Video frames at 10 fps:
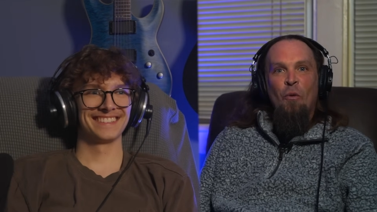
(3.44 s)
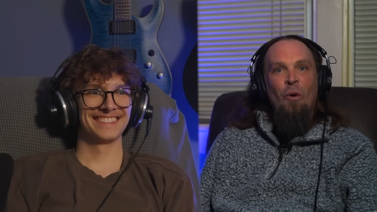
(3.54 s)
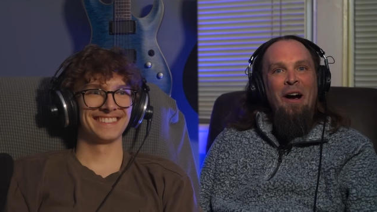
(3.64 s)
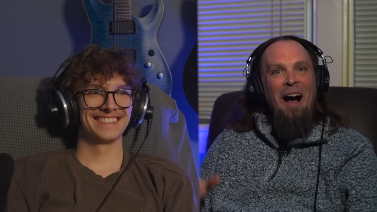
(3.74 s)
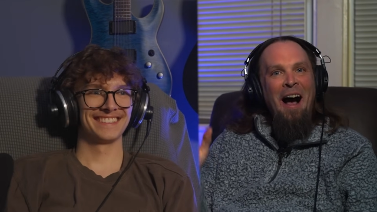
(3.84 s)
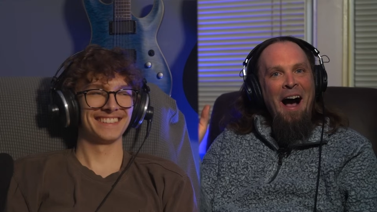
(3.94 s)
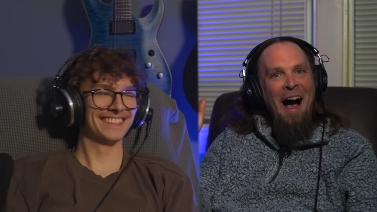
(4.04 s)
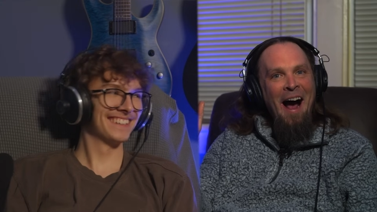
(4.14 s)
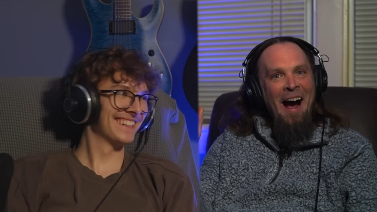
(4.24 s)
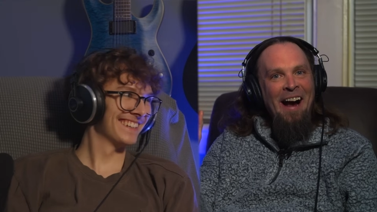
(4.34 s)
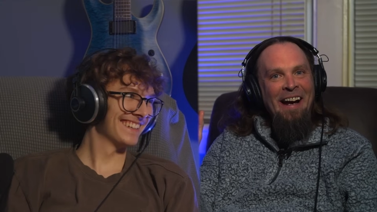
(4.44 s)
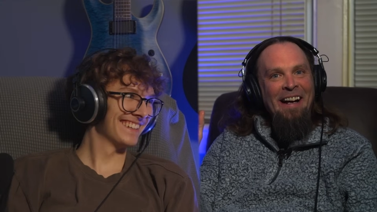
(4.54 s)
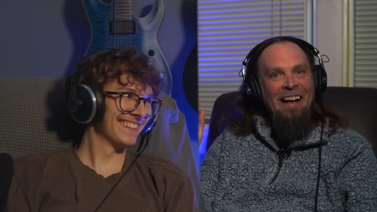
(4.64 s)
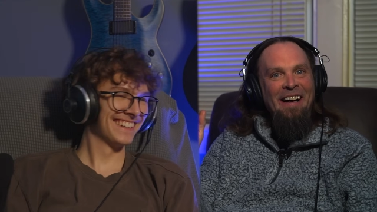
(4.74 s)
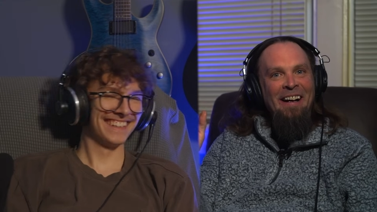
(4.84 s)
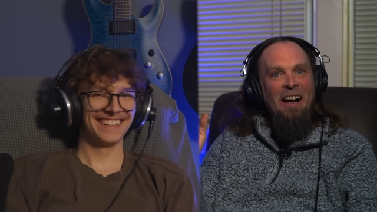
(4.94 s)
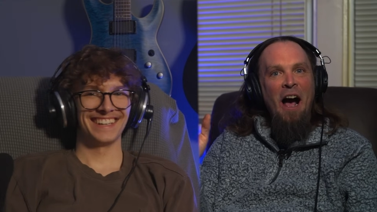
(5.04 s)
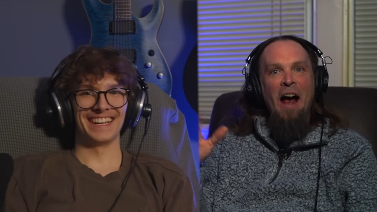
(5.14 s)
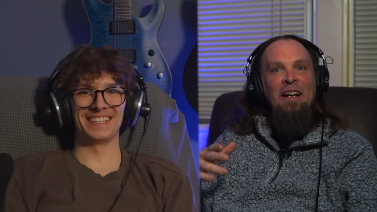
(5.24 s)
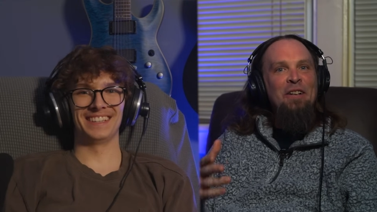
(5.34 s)
Speaker 1: Well, hi.
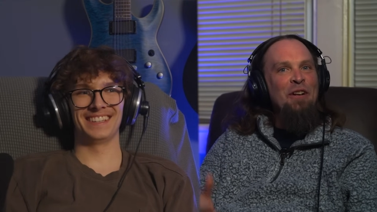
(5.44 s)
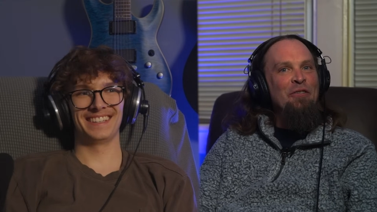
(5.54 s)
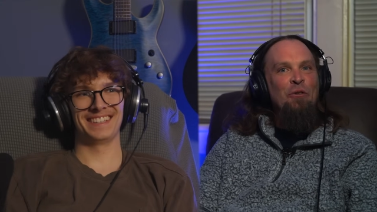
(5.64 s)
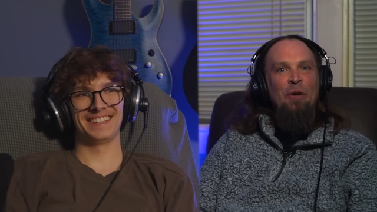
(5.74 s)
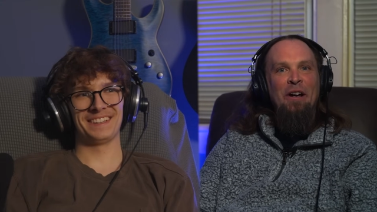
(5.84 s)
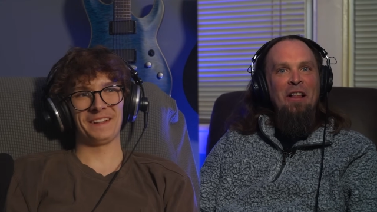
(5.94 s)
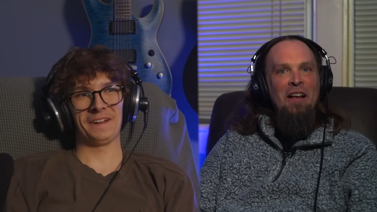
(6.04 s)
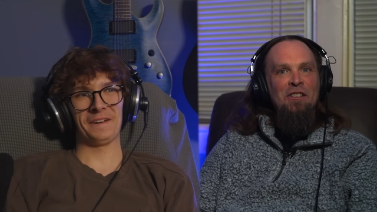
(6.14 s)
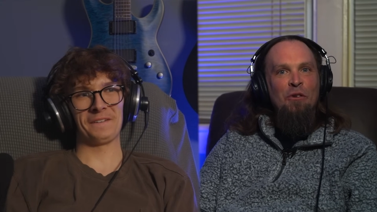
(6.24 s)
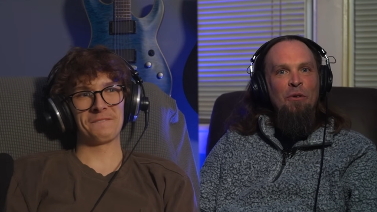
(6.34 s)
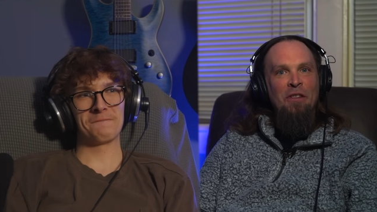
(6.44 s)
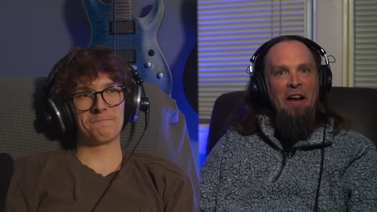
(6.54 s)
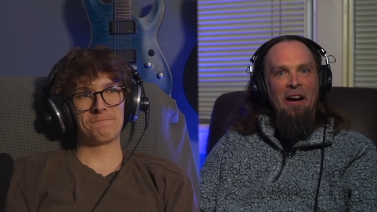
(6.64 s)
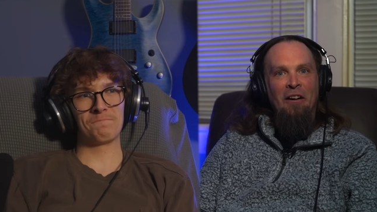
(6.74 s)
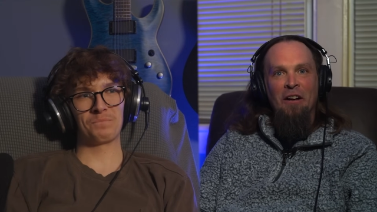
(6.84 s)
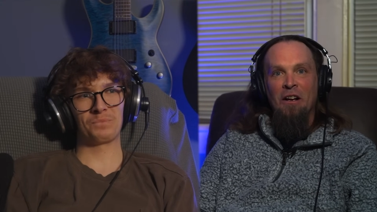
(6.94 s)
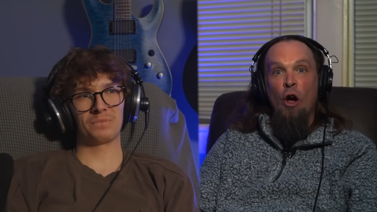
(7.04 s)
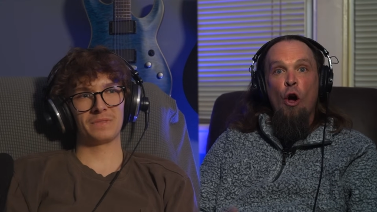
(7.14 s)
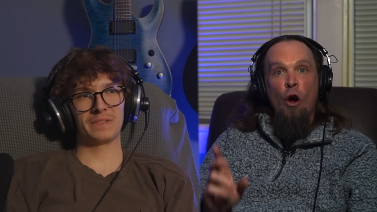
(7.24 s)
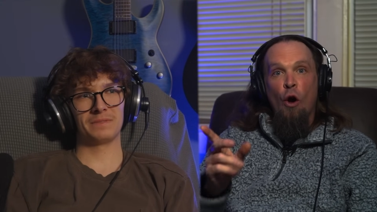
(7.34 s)
I didn't even realize you were there.
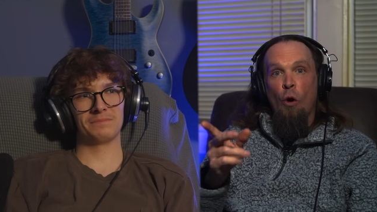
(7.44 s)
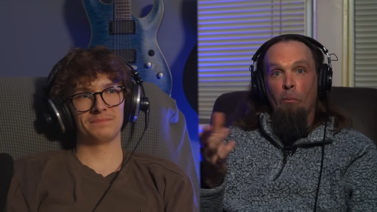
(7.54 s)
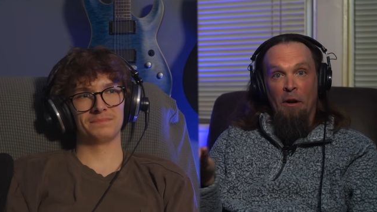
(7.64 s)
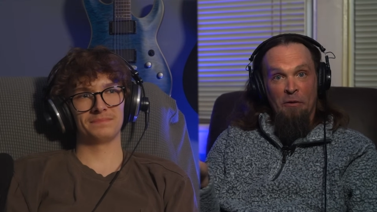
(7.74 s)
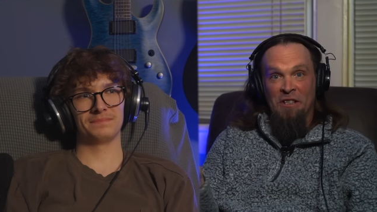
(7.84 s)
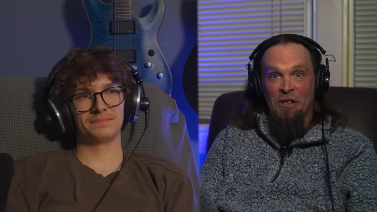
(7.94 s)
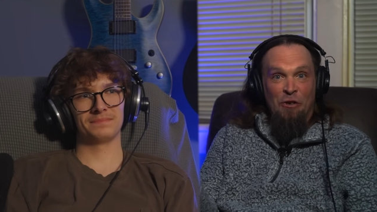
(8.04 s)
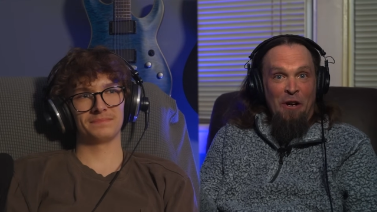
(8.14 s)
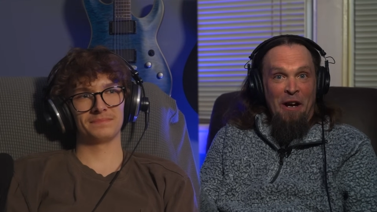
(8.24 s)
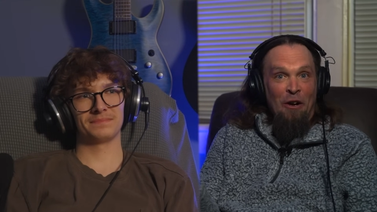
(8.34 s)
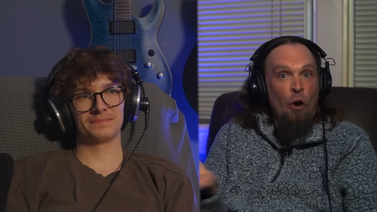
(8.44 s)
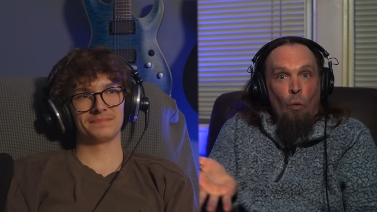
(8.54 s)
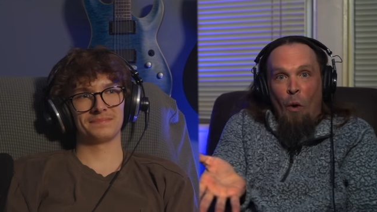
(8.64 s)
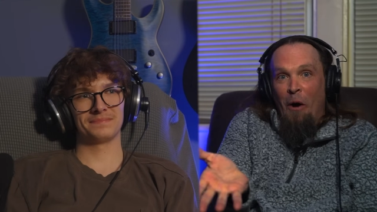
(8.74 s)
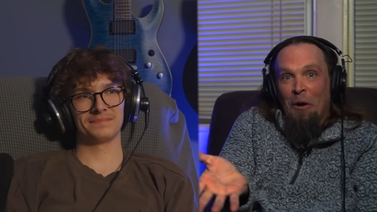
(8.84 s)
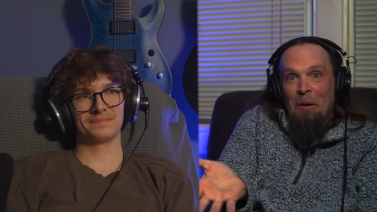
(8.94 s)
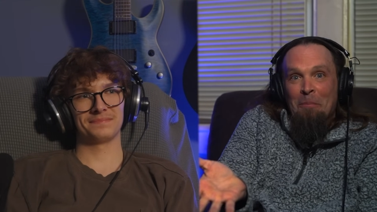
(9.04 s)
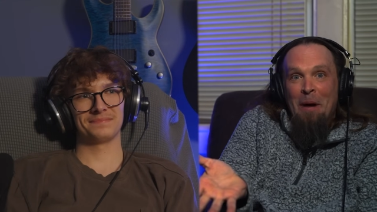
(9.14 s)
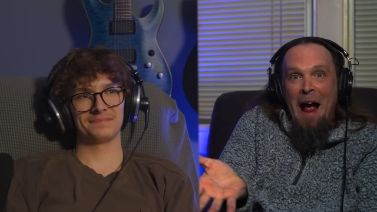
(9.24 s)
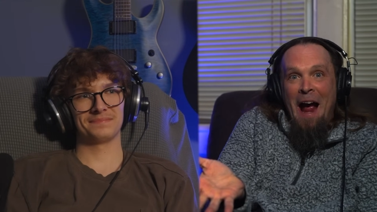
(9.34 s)
But since you're here, welcome
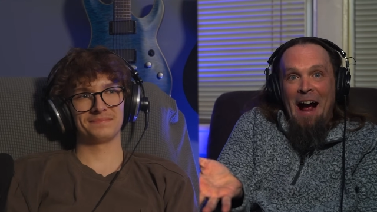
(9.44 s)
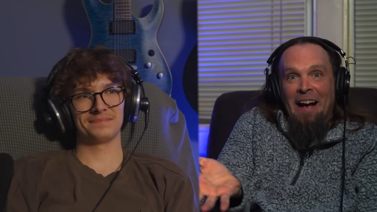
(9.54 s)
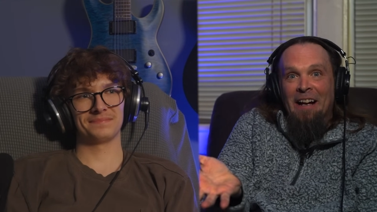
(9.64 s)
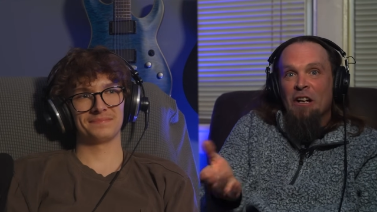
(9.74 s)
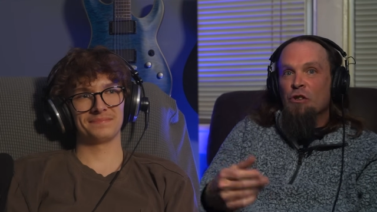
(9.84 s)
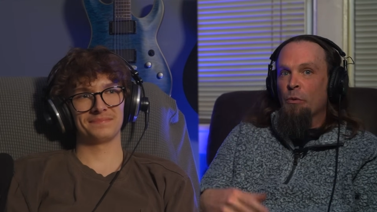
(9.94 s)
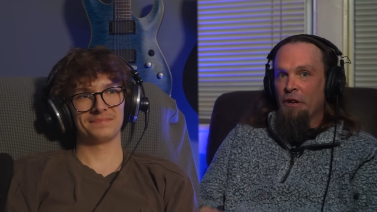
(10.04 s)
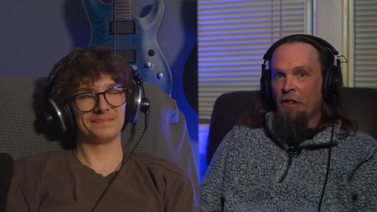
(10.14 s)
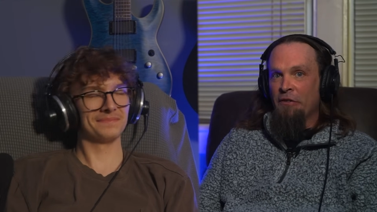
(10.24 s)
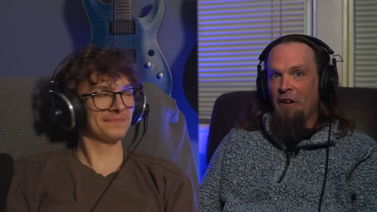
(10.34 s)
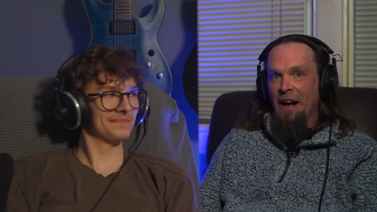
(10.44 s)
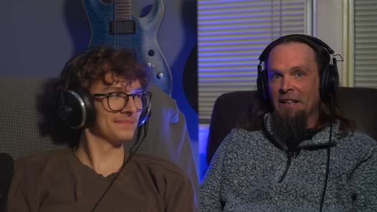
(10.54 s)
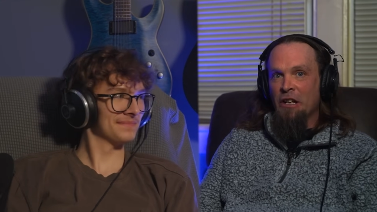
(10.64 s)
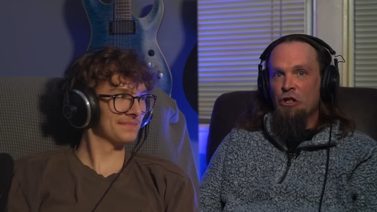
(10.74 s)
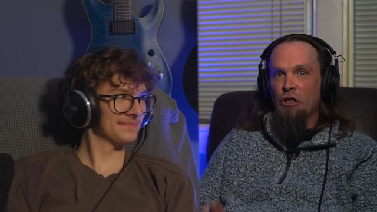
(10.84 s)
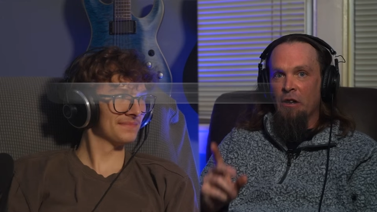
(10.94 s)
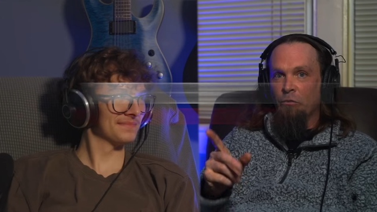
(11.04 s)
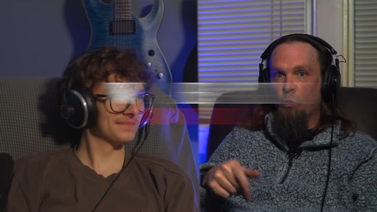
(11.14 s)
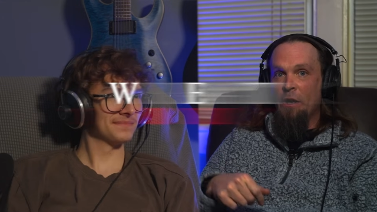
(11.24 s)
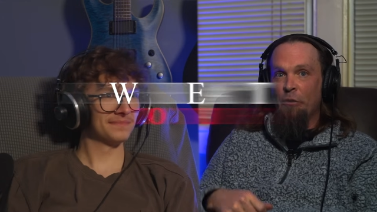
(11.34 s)
back to another fine edition
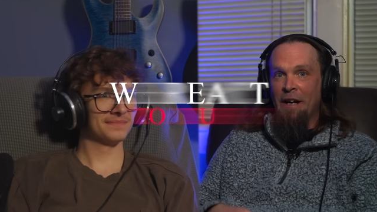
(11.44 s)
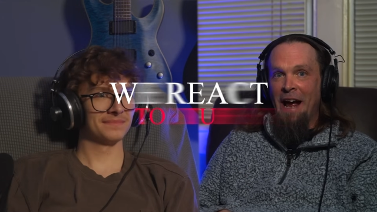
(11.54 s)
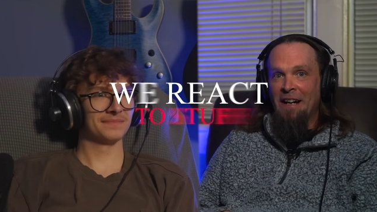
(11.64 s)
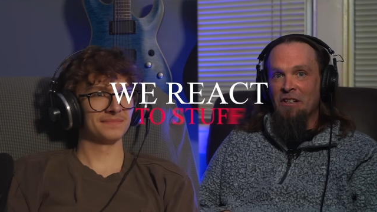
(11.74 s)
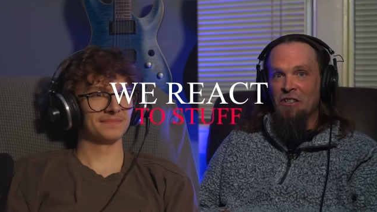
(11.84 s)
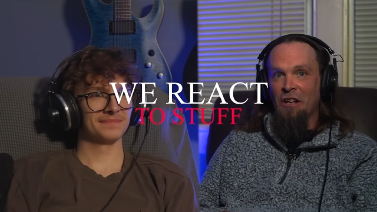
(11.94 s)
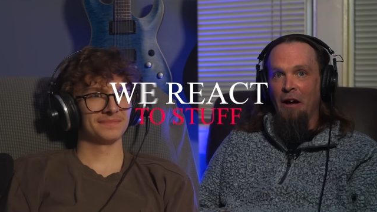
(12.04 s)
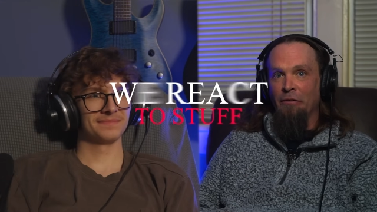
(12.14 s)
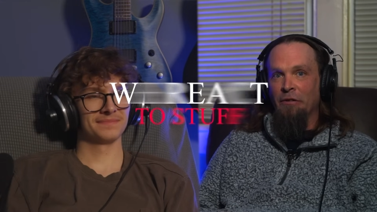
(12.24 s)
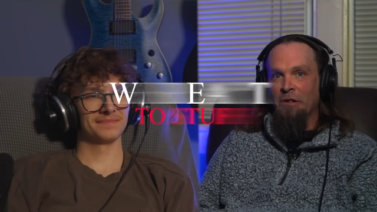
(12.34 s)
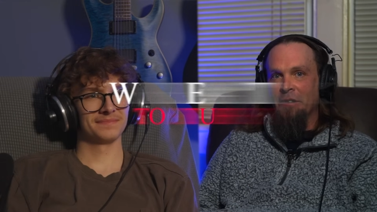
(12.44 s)
of We React to Stuff.